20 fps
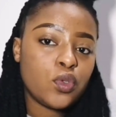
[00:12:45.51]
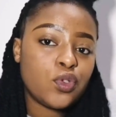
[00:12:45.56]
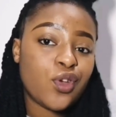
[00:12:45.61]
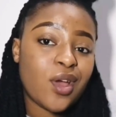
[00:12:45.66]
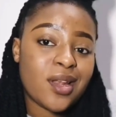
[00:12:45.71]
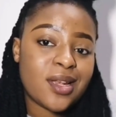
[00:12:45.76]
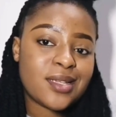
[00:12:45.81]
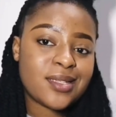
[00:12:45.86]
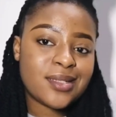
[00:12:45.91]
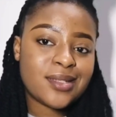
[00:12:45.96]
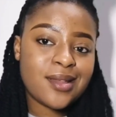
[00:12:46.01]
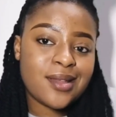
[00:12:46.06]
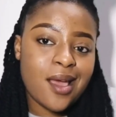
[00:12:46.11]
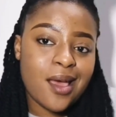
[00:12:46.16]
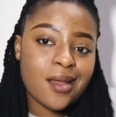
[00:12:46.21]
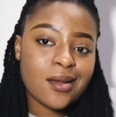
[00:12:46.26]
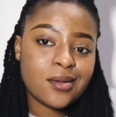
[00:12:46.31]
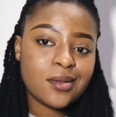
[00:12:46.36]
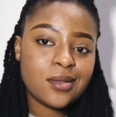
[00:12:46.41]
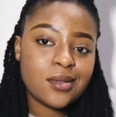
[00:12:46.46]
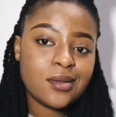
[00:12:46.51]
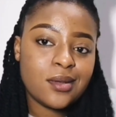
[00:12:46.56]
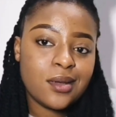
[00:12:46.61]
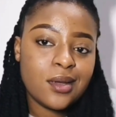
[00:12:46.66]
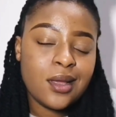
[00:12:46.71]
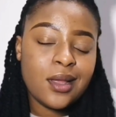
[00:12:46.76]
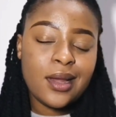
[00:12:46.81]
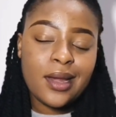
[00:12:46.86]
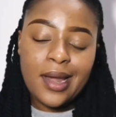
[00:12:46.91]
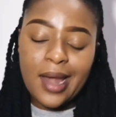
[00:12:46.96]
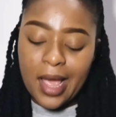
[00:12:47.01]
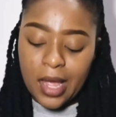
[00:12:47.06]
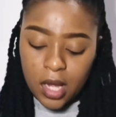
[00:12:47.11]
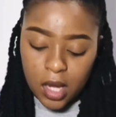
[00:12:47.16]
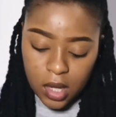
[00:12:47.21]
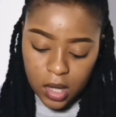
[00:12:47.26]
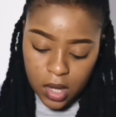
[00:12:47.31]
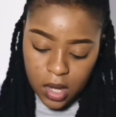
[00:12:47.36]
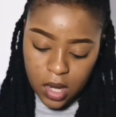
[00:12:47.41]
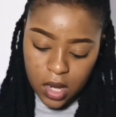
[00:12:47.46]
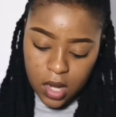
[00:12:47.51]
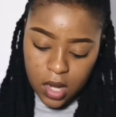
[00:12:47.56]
Do you understand? Like,